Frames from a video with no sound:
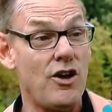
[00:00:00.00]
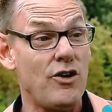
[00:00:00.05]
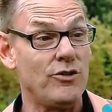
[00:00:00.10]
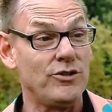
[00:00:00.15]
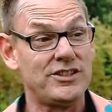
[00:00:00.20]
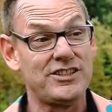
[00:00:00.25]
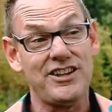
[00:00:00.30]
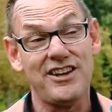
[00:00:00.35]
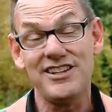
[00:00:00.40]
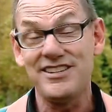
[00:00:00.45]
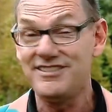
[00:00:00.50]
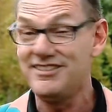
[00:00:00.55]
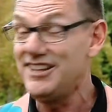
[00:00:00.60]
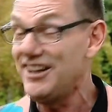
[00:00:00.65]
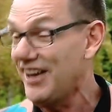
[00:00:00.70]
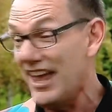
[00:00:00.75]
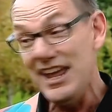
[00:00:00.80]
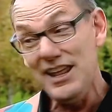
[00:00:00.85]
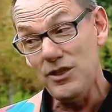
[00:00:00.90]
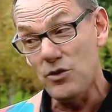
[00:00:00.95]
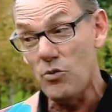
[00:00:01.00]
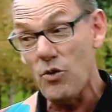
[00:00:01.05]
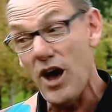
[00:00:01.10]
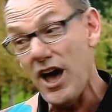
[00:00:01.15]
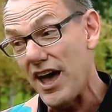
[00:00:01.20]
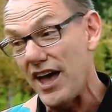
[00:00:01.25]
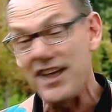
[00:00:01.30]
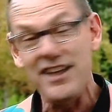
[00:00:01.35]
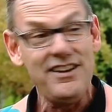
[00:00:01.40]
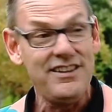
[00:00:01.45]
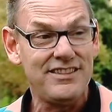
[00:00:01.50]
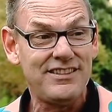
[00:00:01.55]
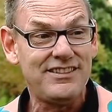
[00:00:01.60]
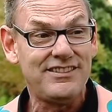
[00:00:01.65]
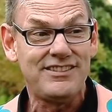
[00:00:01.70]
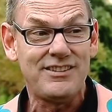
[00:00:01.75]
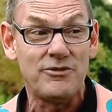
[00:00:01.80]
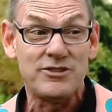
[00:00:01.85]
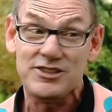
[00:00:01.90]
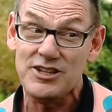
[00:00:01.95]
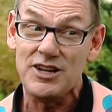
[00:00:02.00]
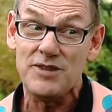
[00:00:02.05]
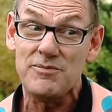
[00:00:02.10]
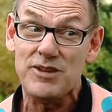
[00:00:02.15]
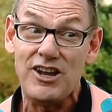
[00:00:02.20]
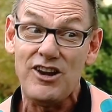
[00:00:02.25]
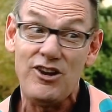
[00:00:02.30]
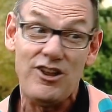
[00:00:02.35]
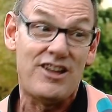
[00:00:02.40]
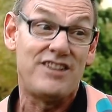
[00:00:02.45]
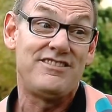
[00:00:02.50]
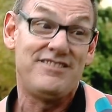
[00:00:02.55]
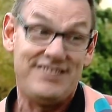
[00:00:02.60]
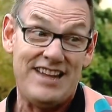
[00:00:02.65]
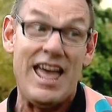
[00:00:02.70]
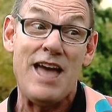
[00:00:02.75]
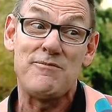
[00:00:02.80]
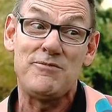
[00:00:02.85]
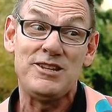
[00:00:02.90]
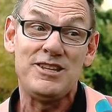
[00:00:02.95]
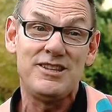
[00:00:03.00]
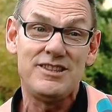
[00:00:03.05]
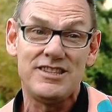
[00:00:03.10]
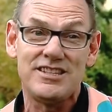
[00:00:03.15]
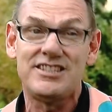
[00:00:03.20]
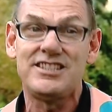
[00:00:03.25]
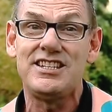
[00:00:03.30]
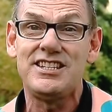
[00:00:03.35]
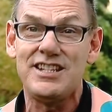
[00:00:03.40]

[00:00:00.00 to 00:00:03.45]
So, you know, either way, there was going to be a lot happening in the city,